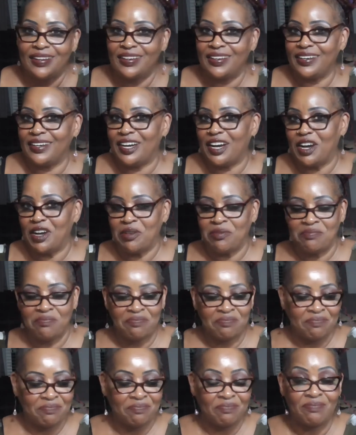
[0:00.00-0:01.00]

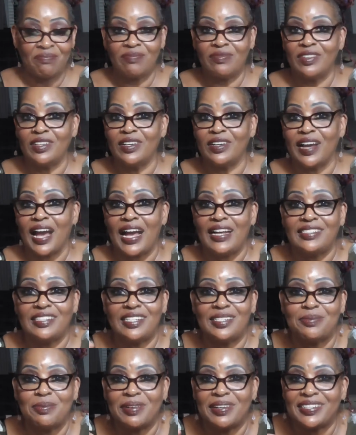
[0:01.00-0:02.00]
Look, I
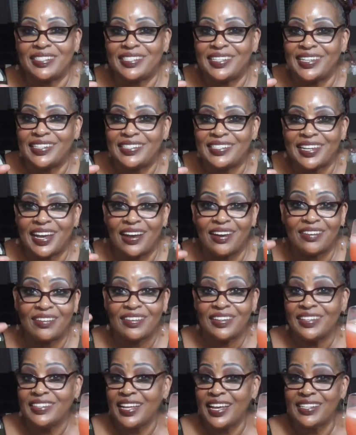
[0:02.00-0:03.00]
just want to sit and
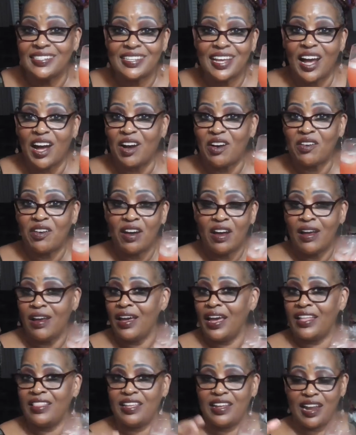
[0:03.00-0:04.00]
talk. That's all.
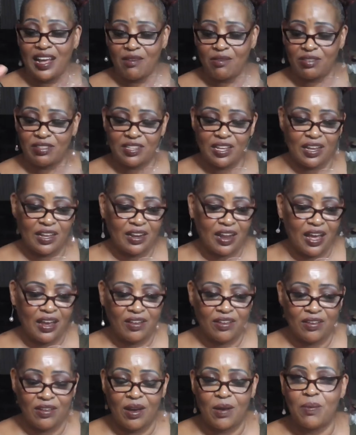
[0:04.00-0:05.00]
And then I was thinking,
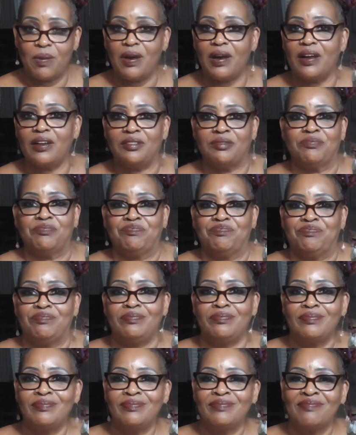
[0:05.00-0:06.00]
like, you know what?
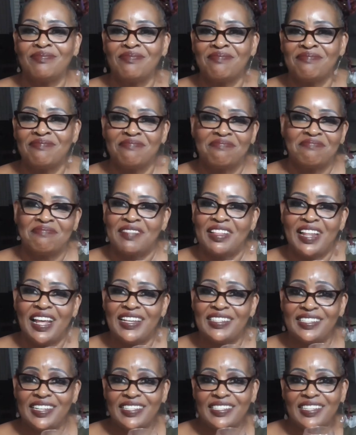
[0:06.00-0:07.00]

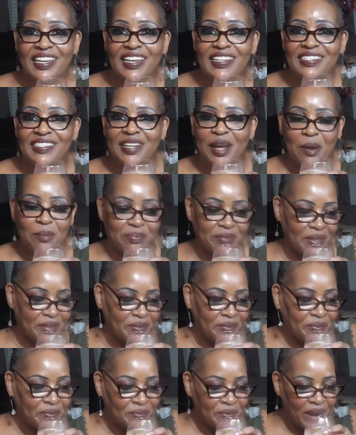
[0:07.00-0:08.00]
Let's just eat
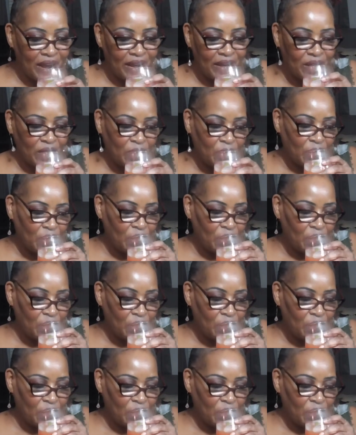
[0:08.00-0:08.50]
something, right?